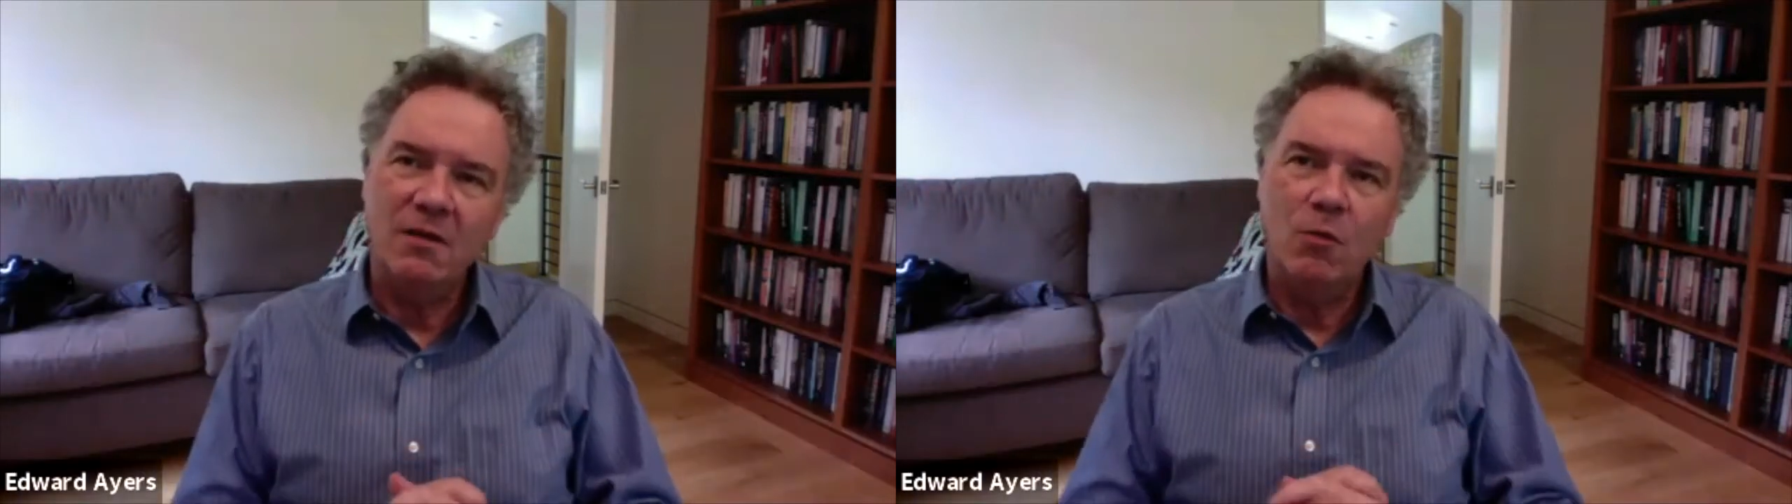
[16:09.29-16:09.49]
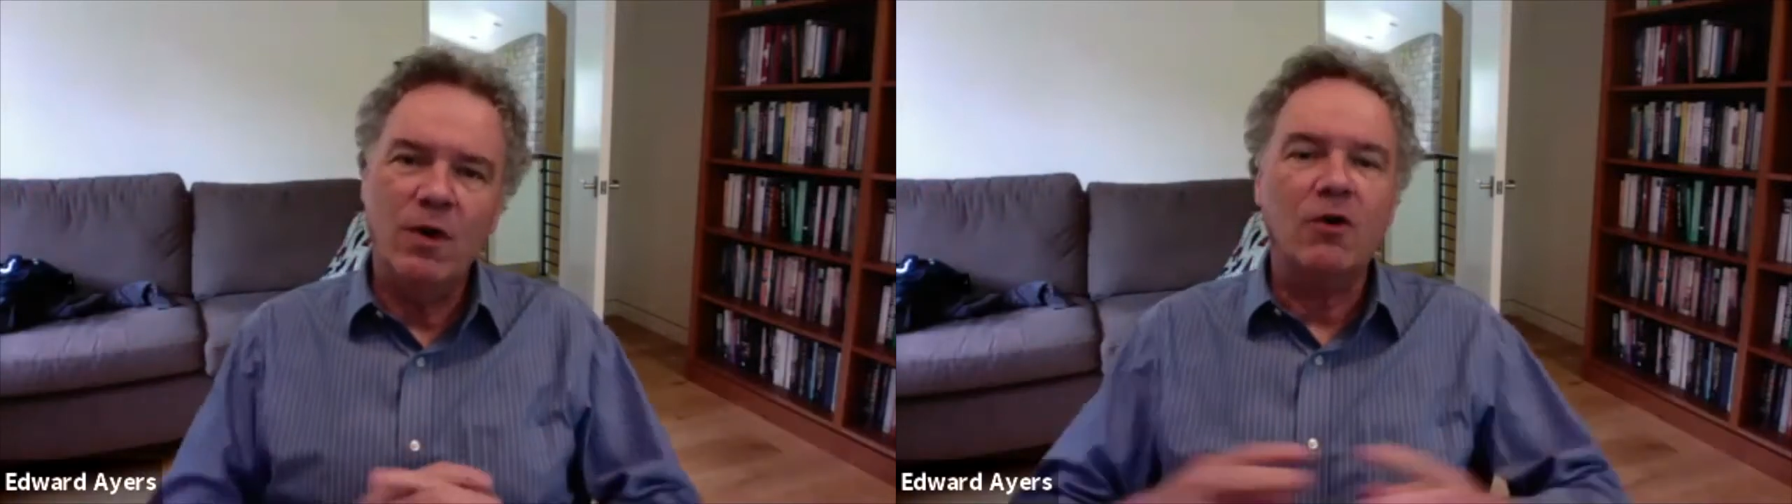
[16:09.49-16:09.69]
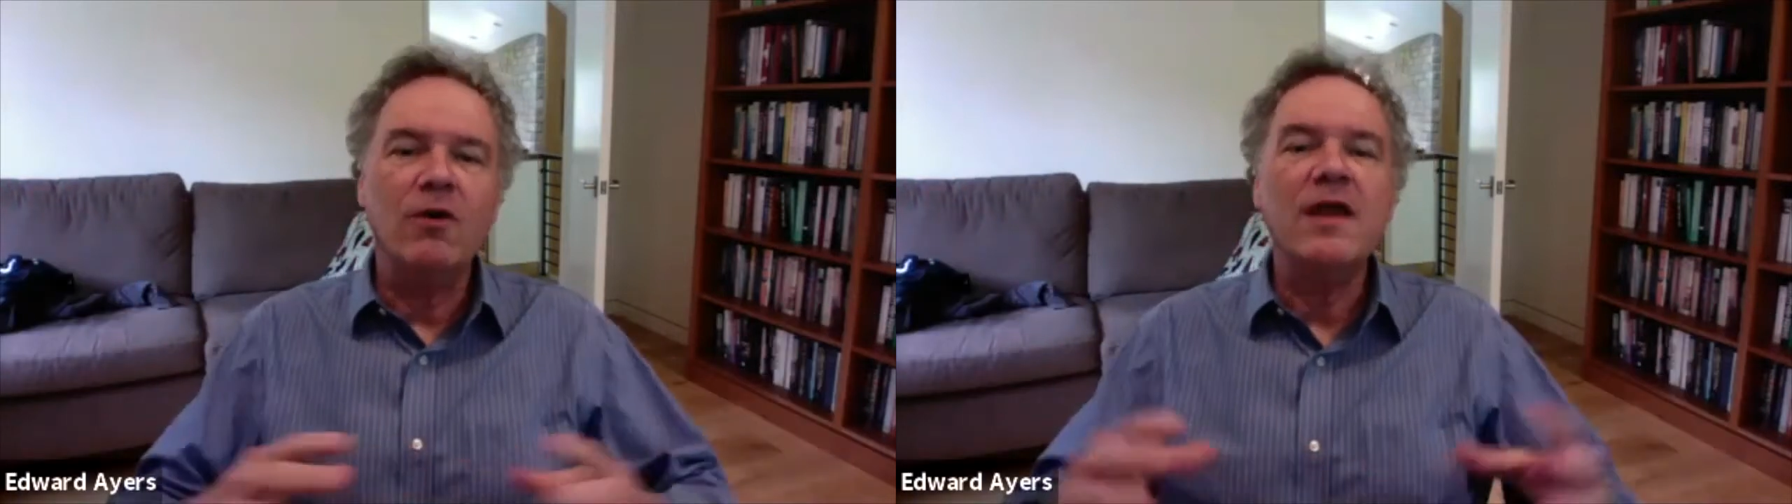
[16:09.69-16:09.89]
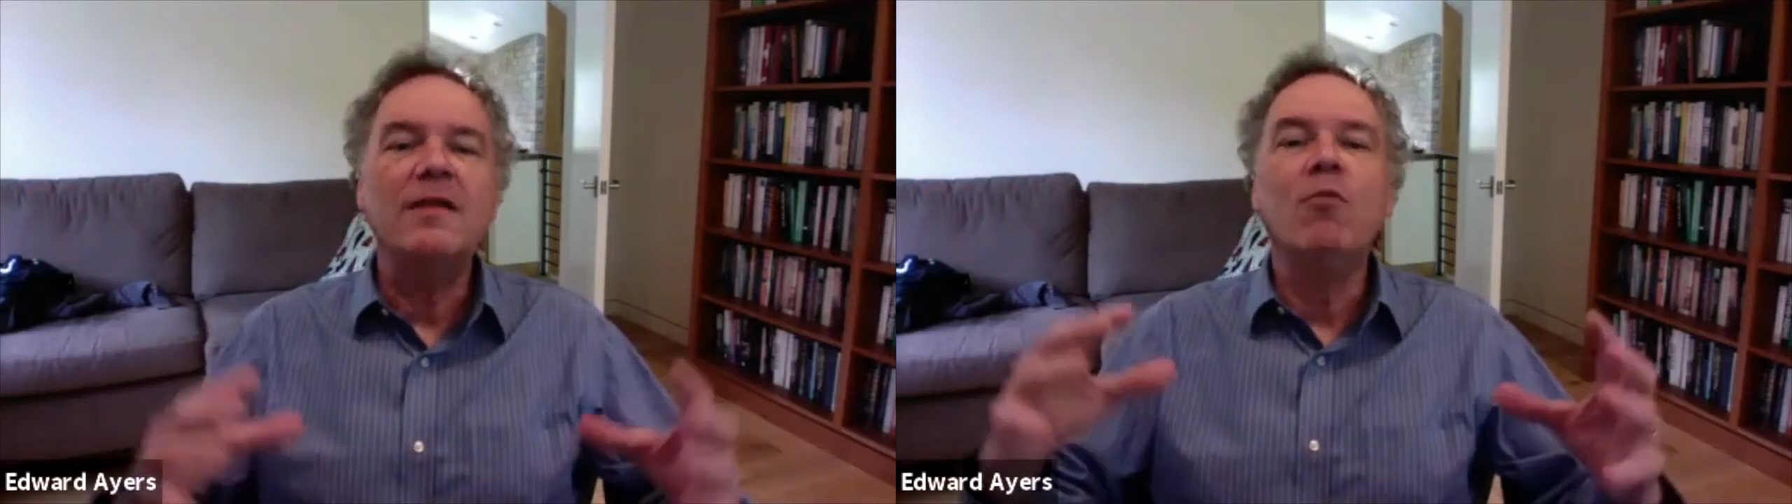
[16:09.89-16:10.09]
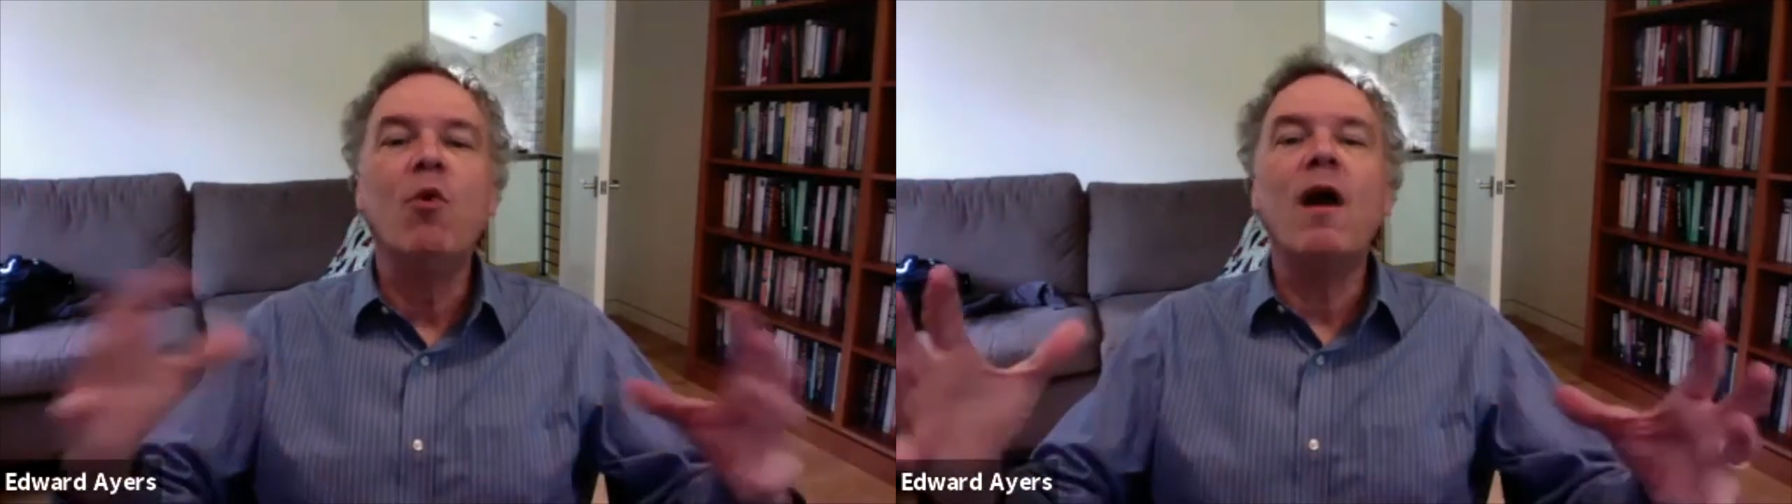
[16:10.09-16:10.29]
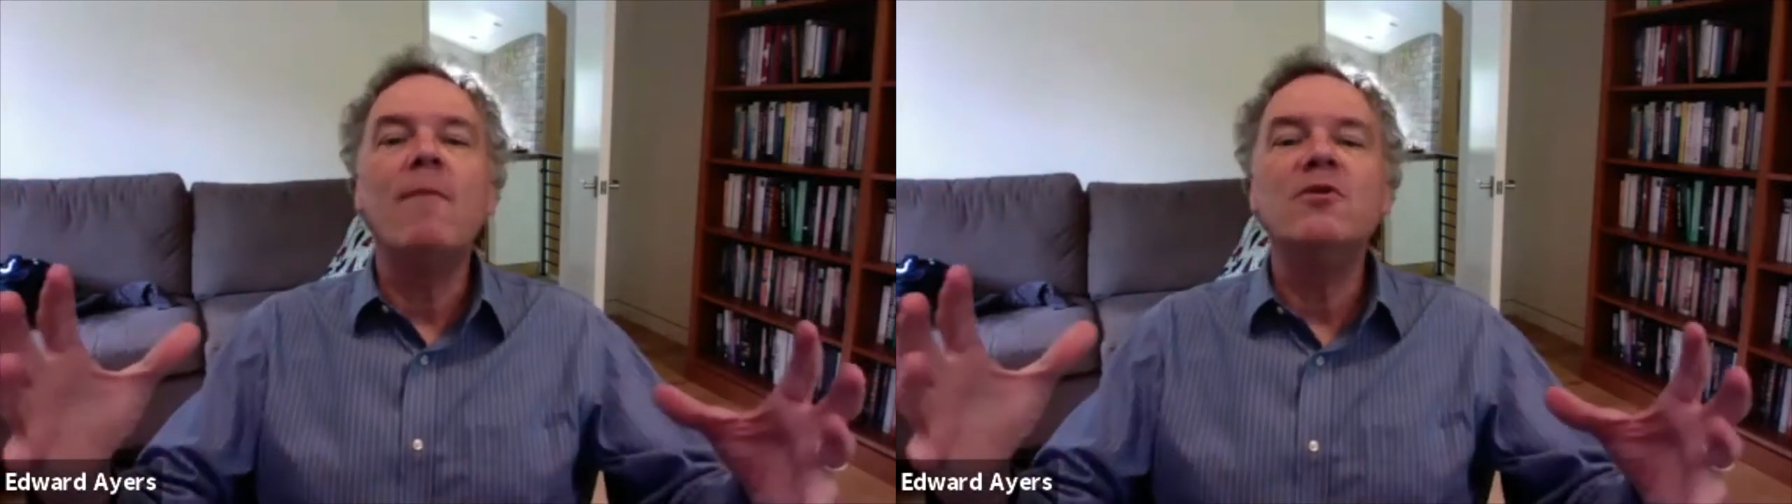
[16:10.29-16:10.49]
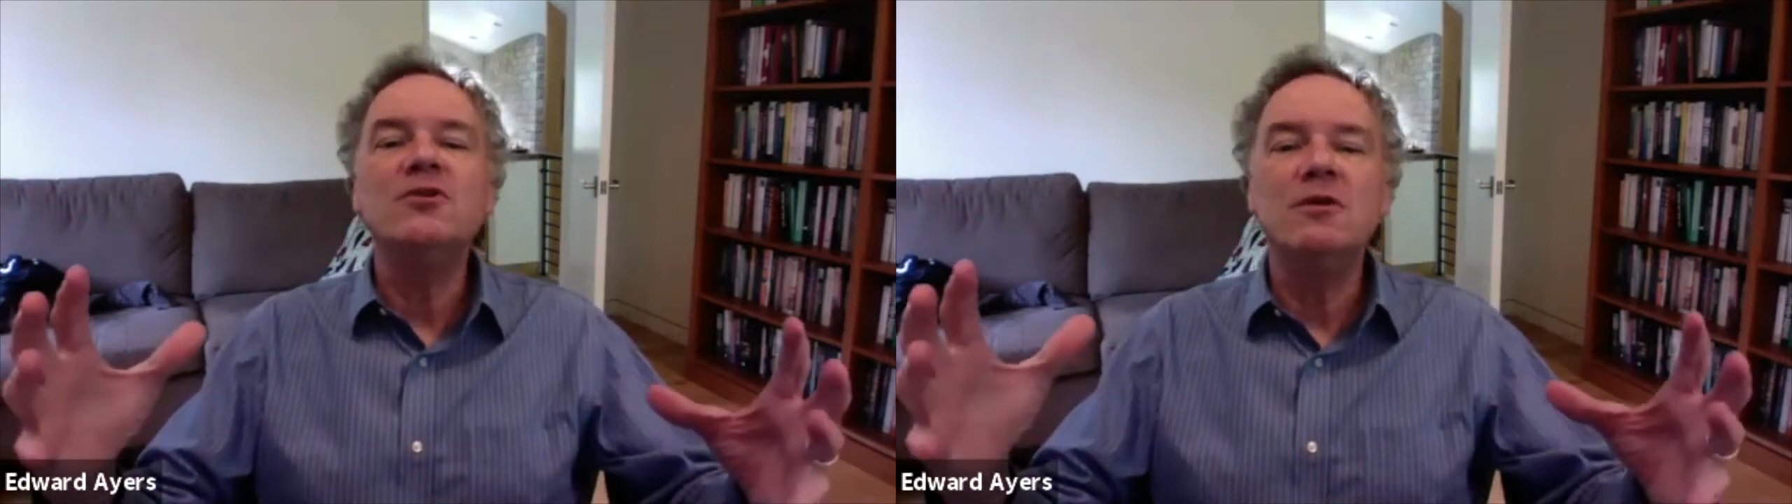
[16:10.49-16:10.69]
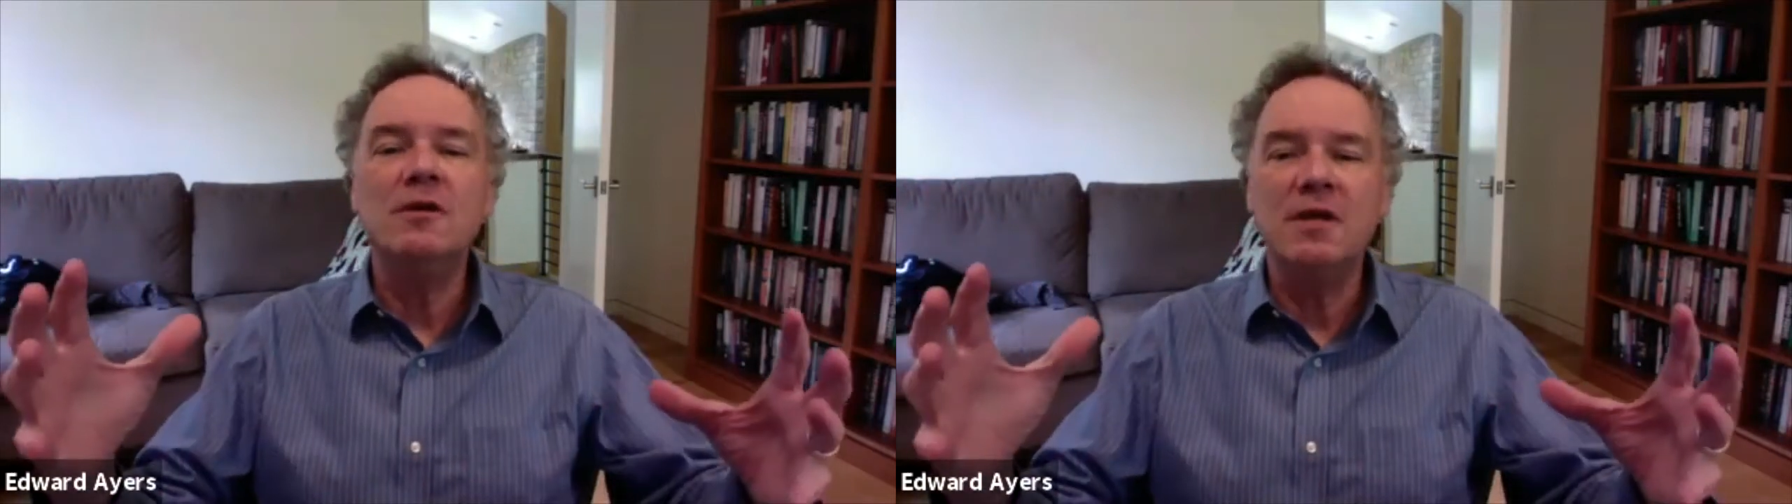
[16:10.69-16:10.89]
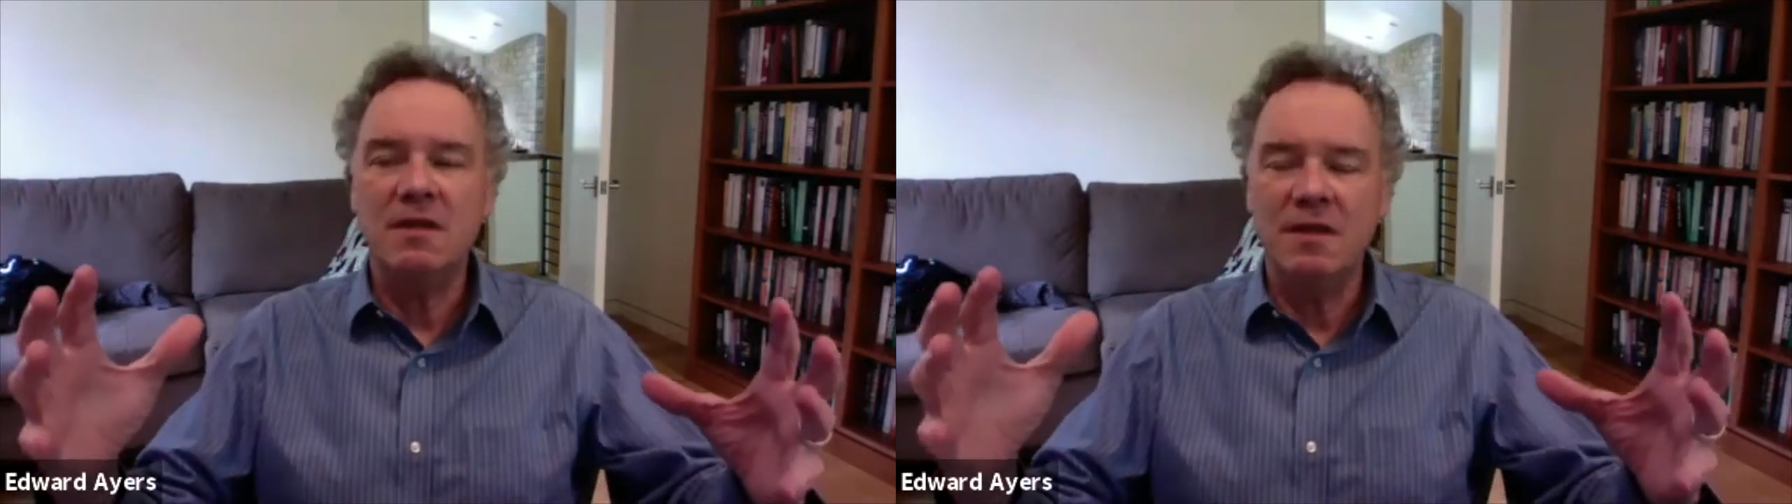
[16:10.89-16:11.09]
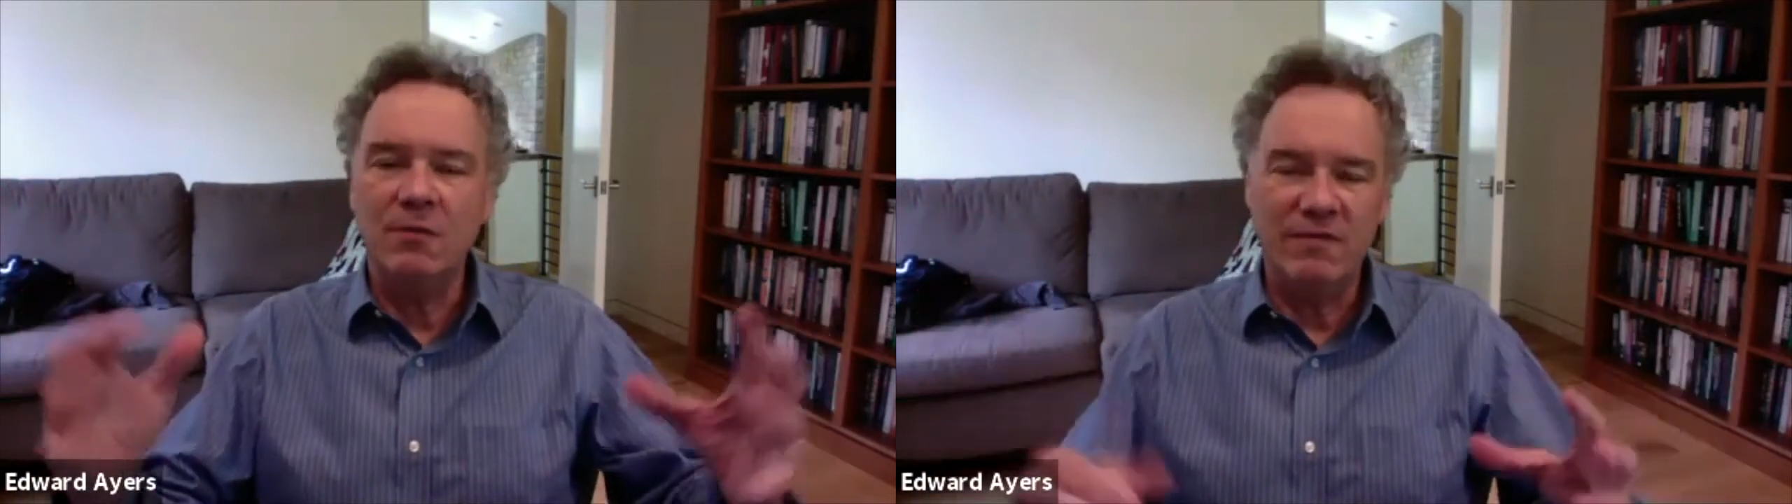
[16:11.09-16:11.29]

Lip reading: we're creating more opportunity than we've